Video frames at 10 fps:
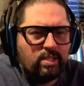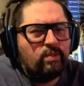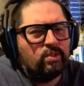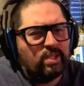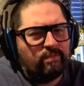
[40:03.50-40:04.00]
Give
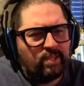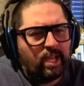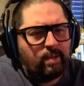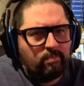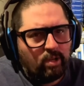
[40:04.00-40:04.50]
yourself
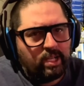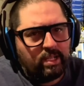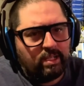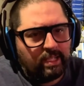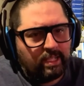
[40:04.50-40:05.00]
time, right?
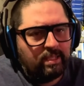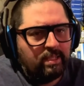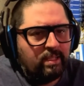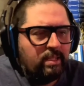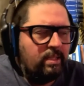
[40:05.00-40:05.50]
Like,
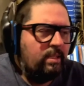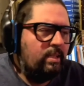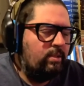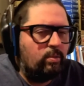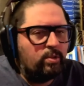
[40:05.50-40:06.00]

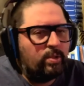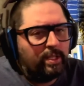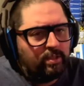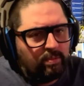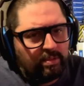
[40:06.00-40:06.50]
don't try to
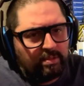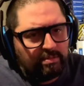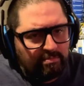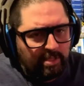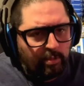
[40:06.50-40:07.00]
do it
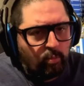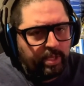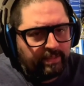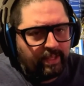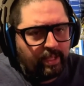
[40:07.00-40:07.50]
in a
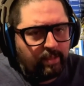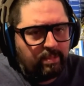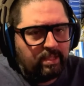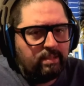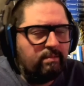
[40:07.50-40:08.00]
week's time
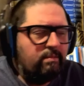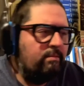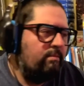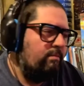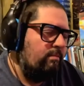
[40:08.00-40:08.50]
and then
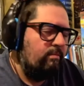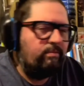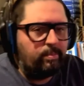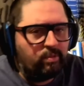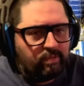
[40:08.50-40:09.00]

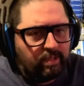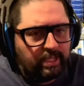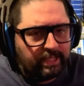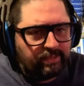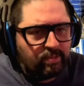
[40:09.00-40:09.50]
flip over the
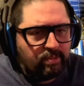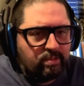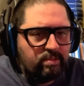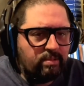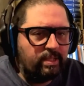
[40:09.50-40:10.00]
next turn.
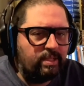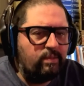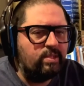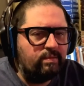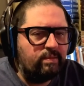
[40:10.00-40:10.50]
Like, give
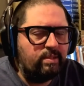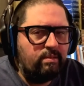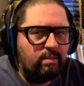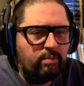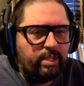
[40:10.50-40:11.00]
yourself
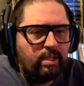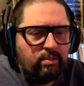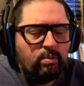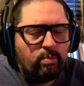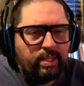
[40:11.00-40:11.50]
a week,
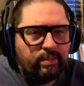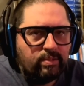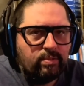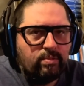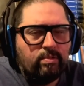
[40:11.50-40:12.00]
2 weeks or
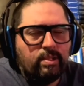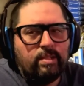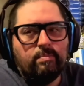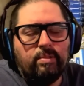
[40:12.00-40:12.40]
so, right?